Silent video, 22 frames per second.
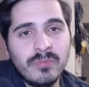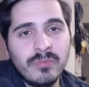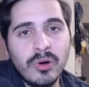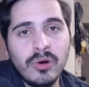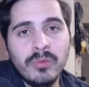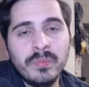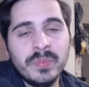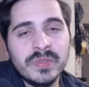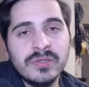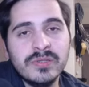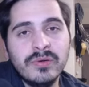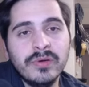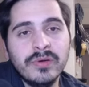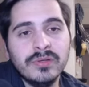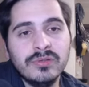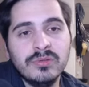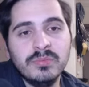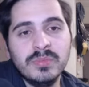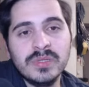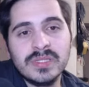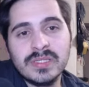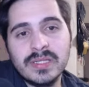Pope is going
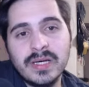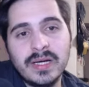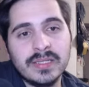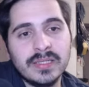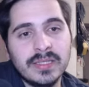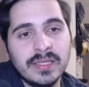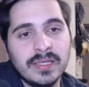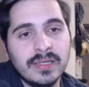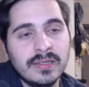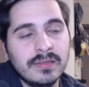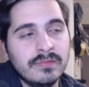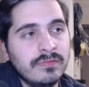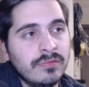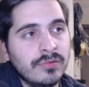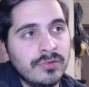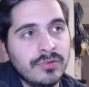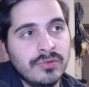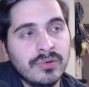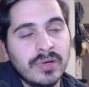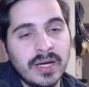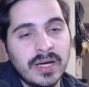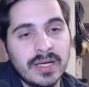to be starting for
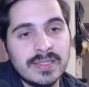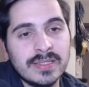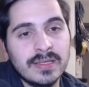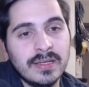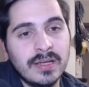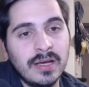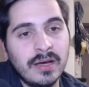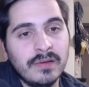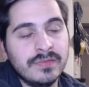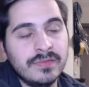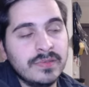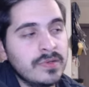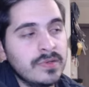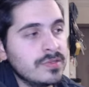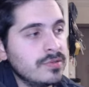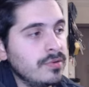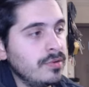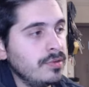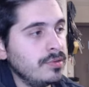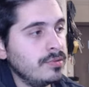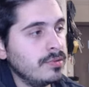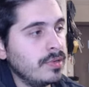Newcastle after he's
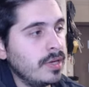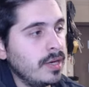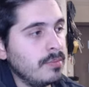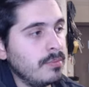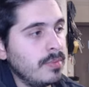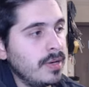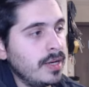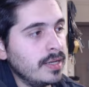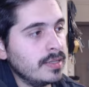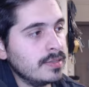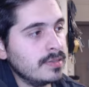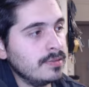going to came back.